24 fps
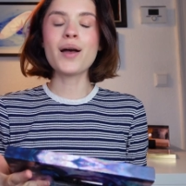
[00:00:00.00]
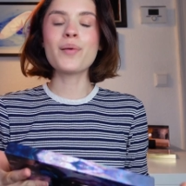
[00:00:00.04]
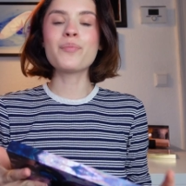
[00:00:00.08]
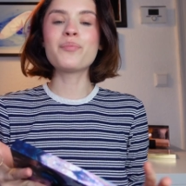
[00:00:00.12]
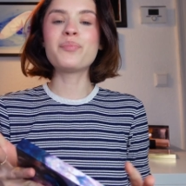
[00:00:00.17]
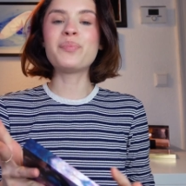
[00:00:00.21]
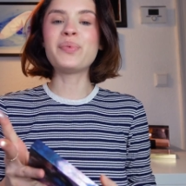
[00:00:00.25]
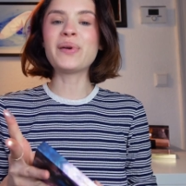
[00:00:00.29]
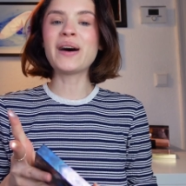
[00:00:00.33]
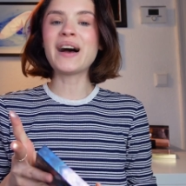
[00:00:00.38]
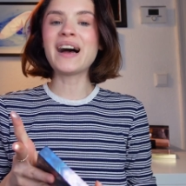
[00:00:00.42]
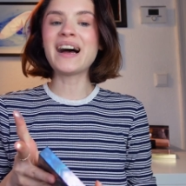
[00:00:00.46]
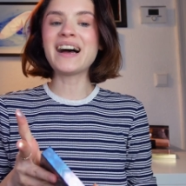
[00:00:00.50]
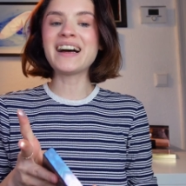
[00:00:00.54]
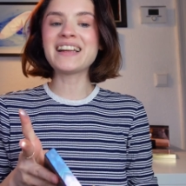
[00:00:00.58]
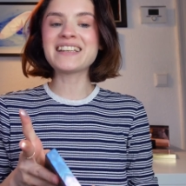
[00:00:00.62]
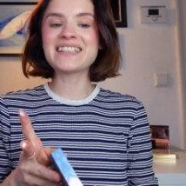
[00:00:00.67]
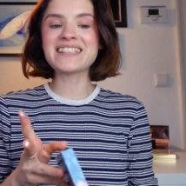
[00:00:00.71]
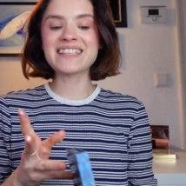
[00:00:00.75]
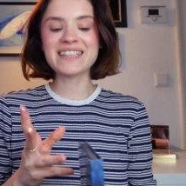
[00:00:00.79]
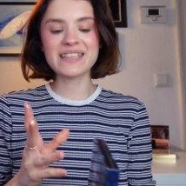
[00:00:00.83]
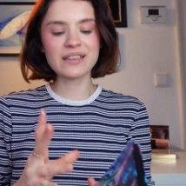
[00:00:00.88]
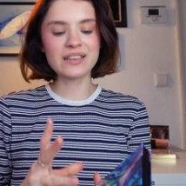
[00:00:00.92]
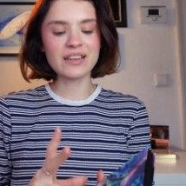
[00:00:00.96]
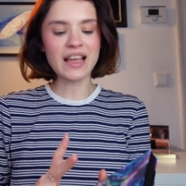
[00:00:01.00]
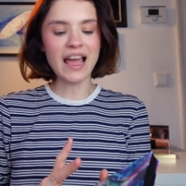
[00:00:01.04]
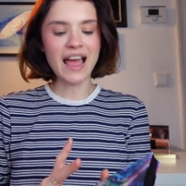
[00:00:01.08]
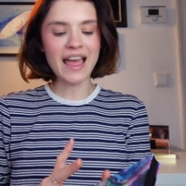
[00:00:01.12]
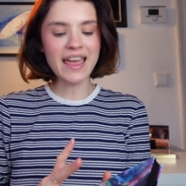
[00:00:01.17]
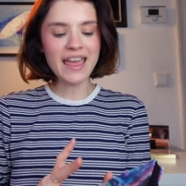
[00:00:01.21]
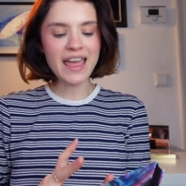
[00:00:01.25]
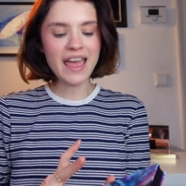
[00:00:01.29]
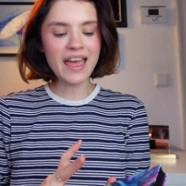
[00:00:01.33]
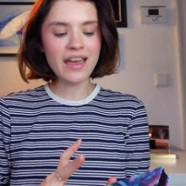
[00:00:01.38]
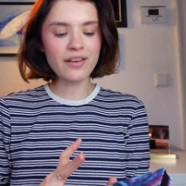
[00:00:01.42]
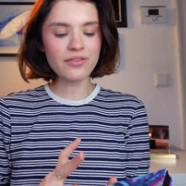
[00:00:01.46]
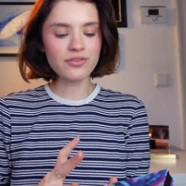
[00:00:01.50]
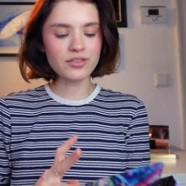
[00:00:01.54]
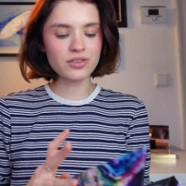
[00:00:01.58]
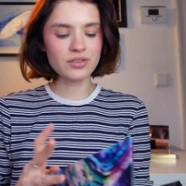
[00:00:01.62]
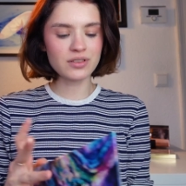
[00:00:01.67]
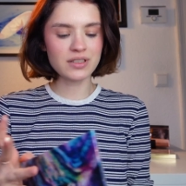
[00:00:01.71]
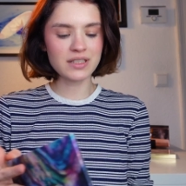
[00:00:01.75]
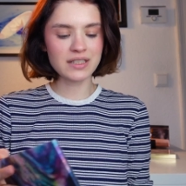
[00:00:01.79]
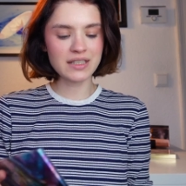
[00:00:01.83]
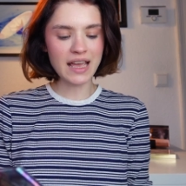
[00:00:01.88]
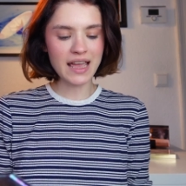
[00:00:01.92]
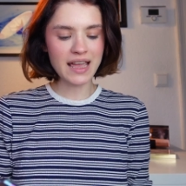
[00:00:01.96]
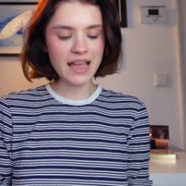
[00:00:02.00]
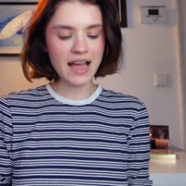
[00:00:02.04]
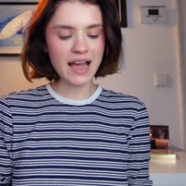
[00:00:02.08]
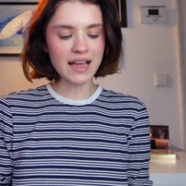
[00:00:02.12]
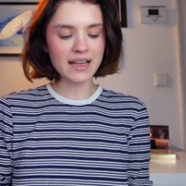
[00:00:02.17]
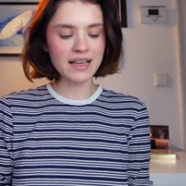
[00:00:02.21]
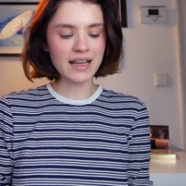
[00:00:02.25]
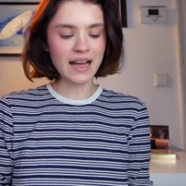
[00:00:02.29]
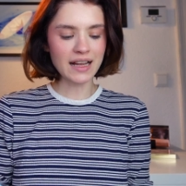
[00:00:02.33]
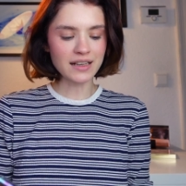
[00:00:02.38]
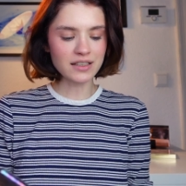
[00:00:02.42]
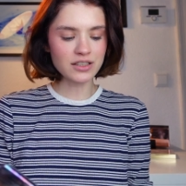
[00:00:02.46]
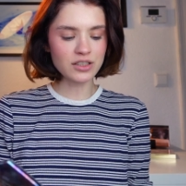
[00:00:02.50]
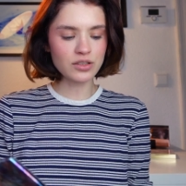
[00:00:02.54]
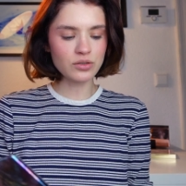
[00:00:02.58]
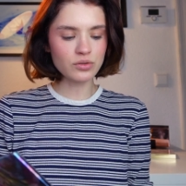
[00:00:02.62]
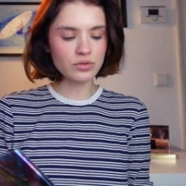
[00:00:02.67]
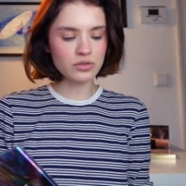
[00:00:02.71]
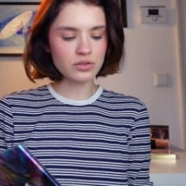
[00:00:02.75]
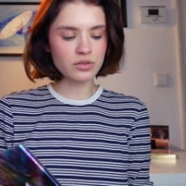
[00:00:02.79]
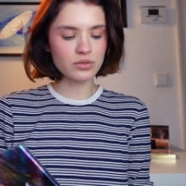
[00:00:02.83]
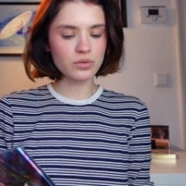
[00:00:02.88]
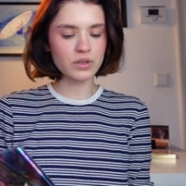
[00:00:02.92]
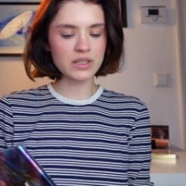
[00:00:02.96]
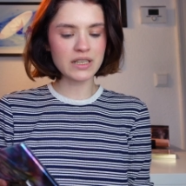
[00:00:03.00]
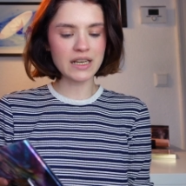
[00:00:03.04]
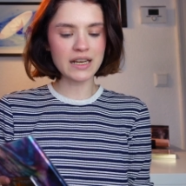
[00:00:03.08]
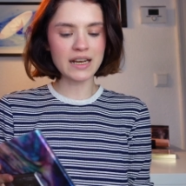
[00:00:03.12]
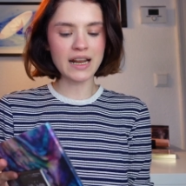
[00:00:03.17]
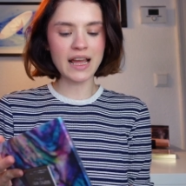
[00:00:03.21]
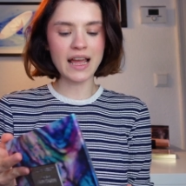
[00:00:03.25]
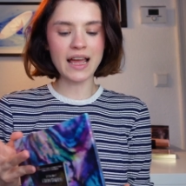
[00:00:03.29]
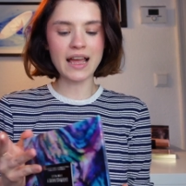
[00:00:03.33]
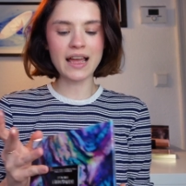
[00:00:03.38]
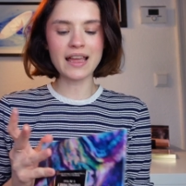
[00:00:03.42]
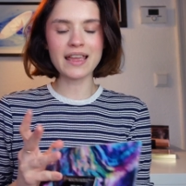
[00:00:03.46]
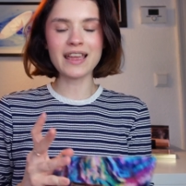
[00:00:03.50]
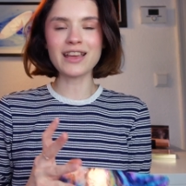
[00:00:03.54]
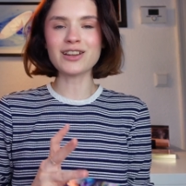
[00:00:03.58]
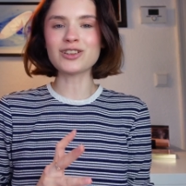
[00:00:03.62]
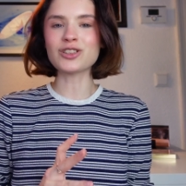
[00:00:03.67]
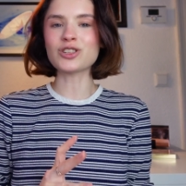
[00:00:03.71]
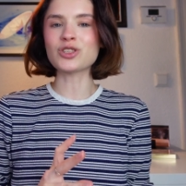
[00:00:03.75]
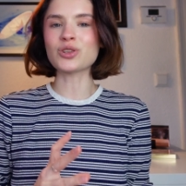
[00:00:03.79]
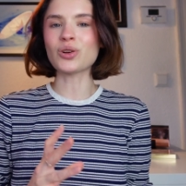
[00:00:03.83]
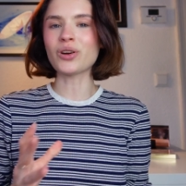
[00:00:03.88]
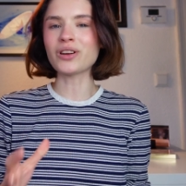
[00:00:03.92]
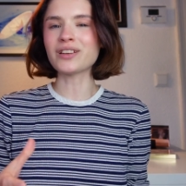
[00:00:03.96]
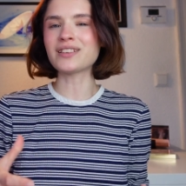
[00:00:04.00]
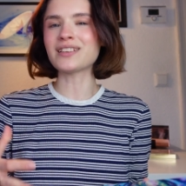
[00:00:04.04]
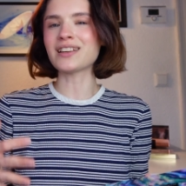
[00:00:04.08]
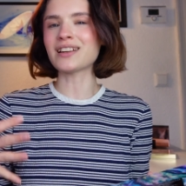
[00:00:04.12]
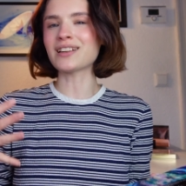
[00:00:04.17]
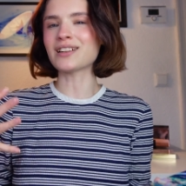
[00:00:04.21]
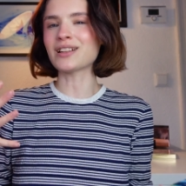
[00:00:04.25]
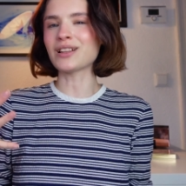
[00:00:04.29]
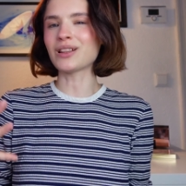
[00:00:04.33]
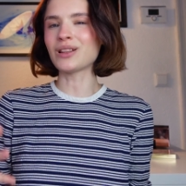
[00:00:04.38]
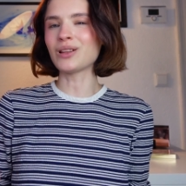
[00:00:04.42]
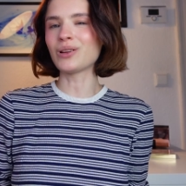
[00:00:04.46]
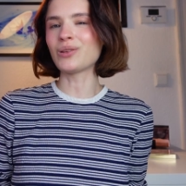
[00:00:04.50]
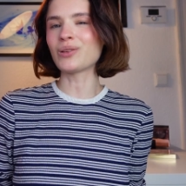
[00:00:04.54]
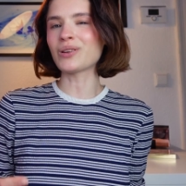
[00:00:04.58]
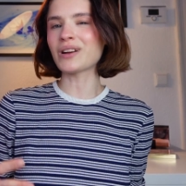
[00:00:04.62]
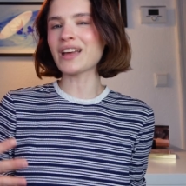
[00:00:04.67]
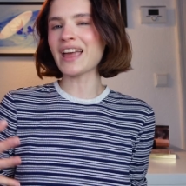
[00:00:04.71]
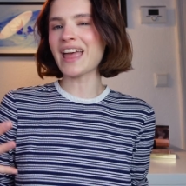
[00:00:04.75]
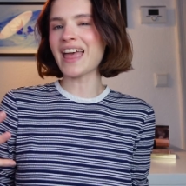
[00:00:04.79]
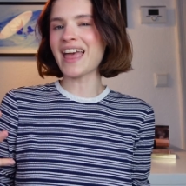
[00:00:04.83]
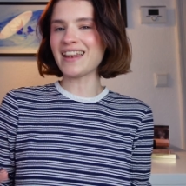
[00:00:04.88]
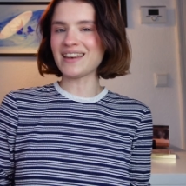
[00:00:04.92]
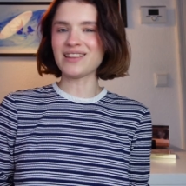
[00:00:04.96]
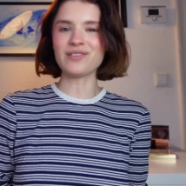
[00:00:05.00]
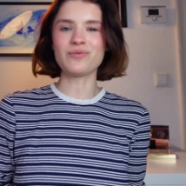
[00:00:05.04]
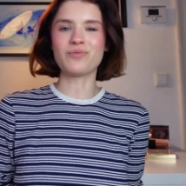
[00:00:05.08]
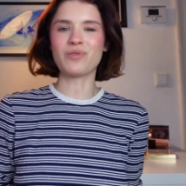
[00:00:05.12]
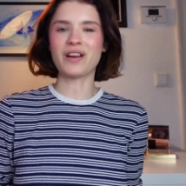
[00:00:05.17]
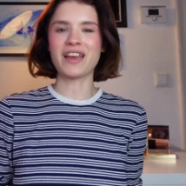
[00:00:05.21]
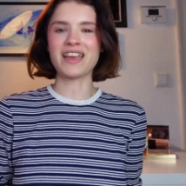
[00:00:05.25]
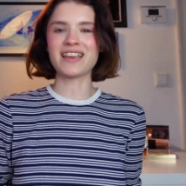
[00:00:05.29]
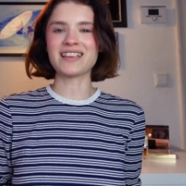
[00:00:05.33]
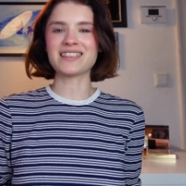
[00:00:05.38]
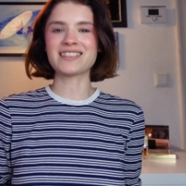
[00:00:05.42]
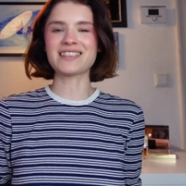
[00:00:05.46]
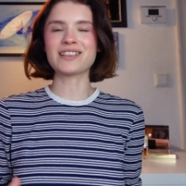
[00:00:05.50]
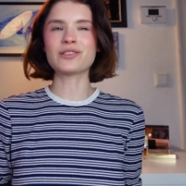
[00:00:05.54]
But I have to say I got used to it and I enjoyed that look anyways.